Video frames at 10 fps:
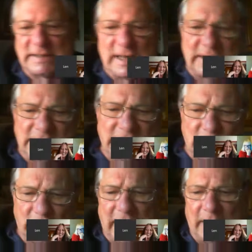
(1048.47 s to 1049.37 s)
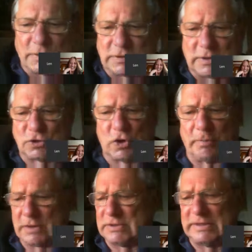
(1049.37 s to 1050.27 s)
that, these little cameras don't show
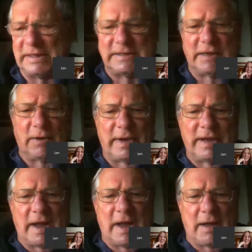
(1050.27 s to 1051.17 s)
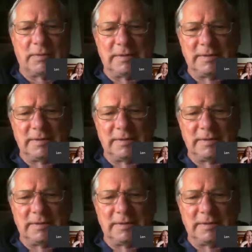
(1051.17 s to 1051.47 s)
much detail anyhow.